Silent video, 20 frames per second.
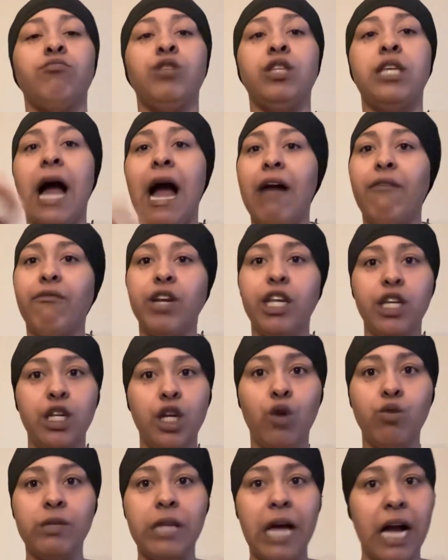y'all already
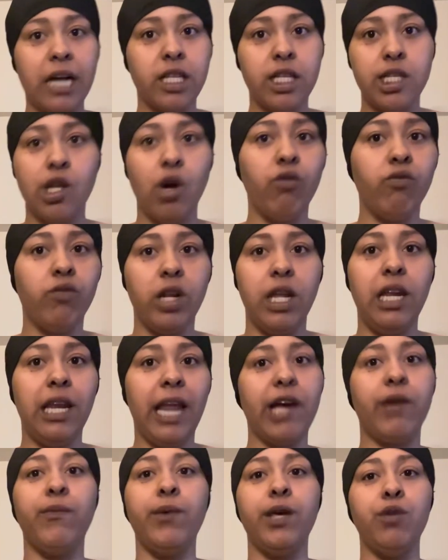know doctors don't really
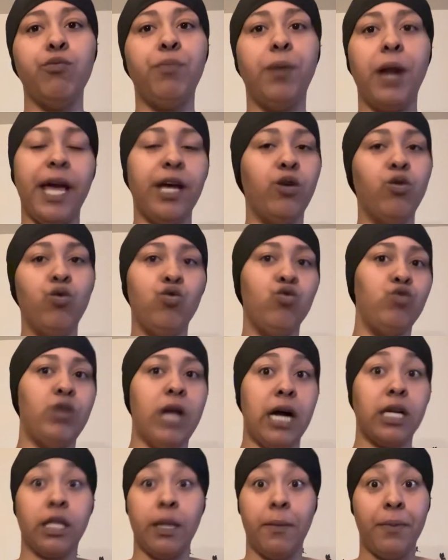like when you play Google
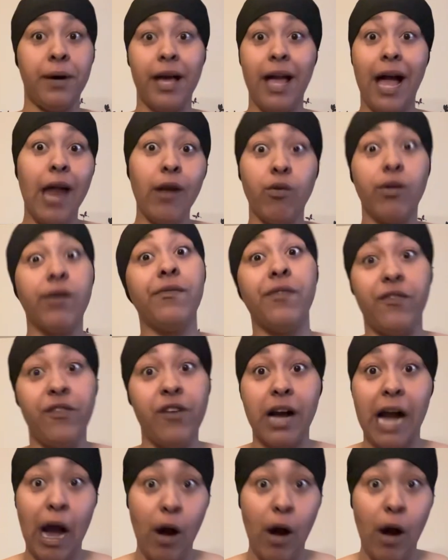doctor, but I don't give a fuck.